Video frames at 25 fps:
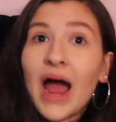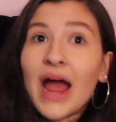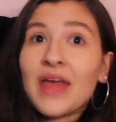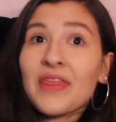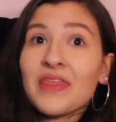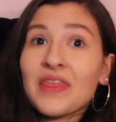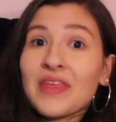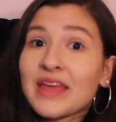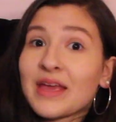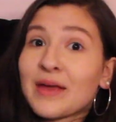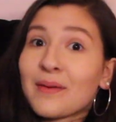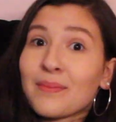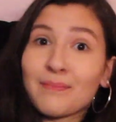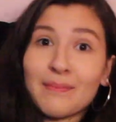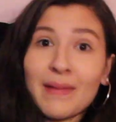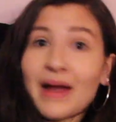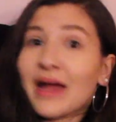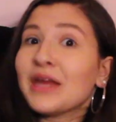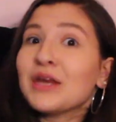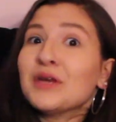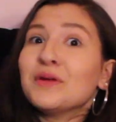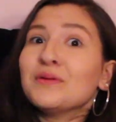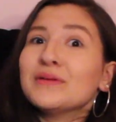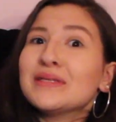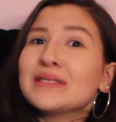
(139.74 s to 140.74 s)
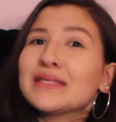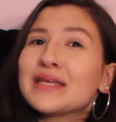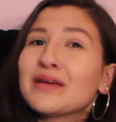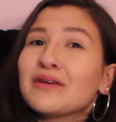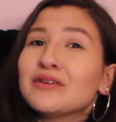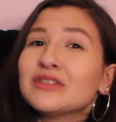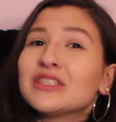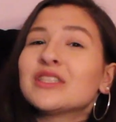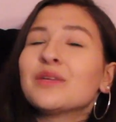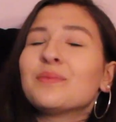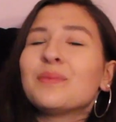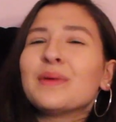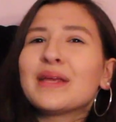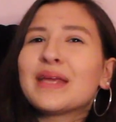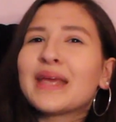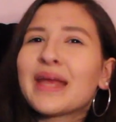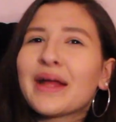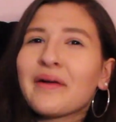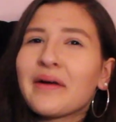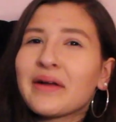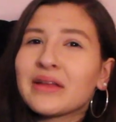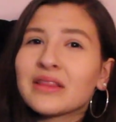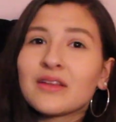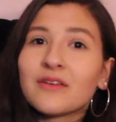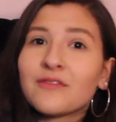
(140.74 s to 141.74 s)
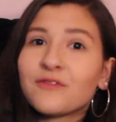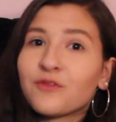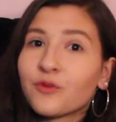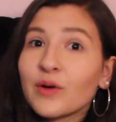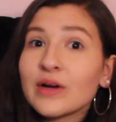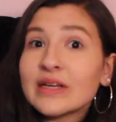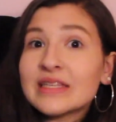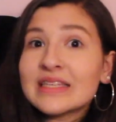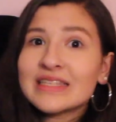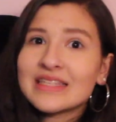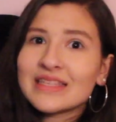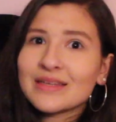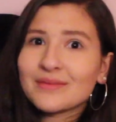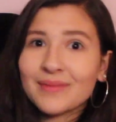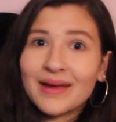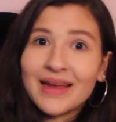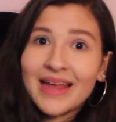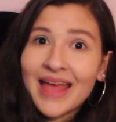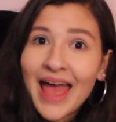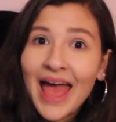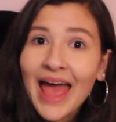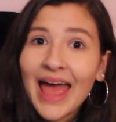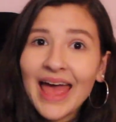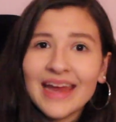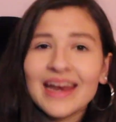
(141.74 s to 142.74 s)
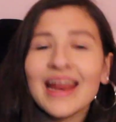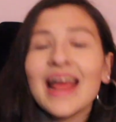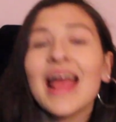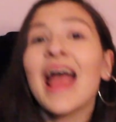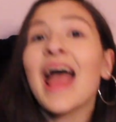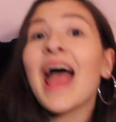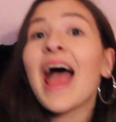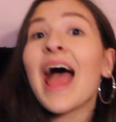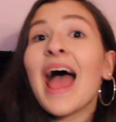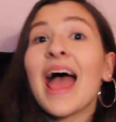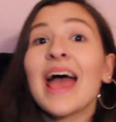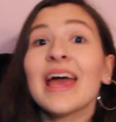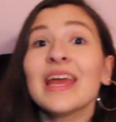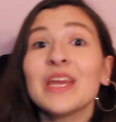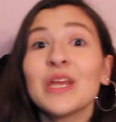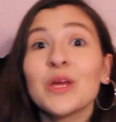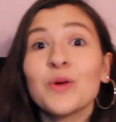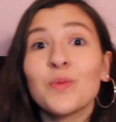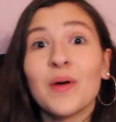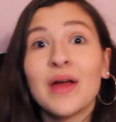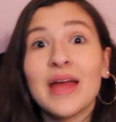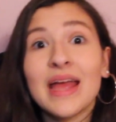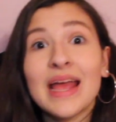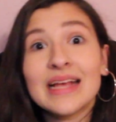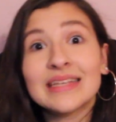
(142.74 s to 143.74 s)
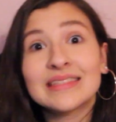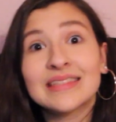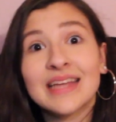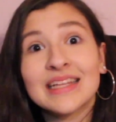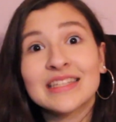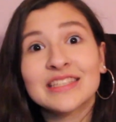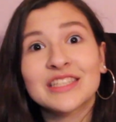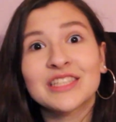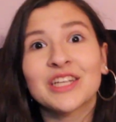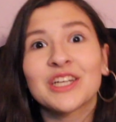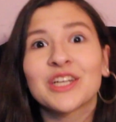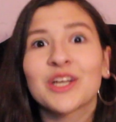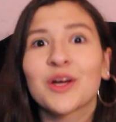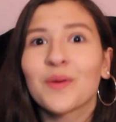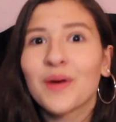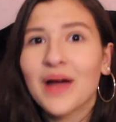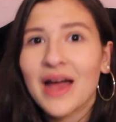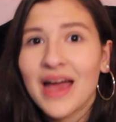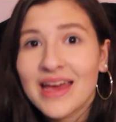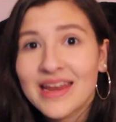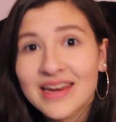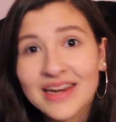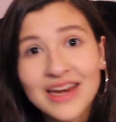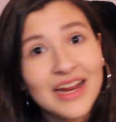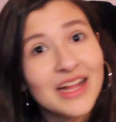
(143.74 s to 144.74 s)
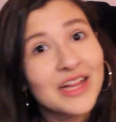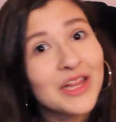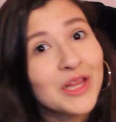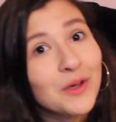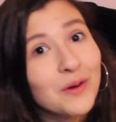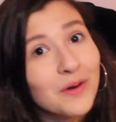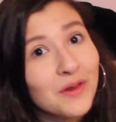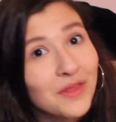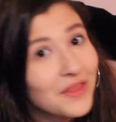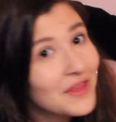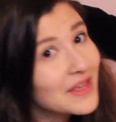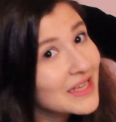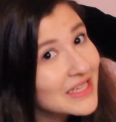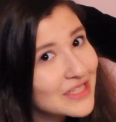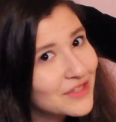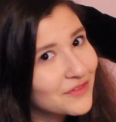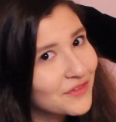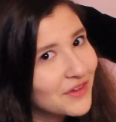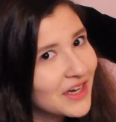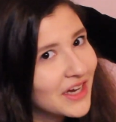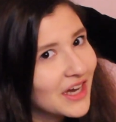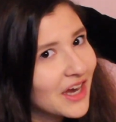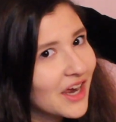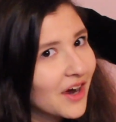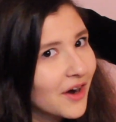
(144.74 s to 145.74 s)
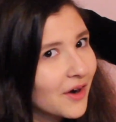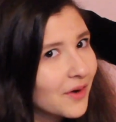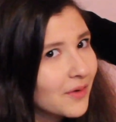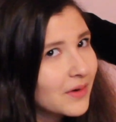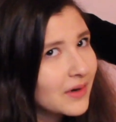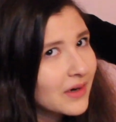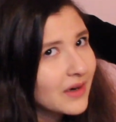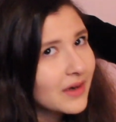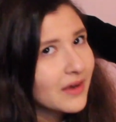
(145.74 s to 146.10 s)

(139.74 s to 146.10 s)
I think my new skill should be killing the voices in my head. Anyways, that's gonna go ahead and conclude this video.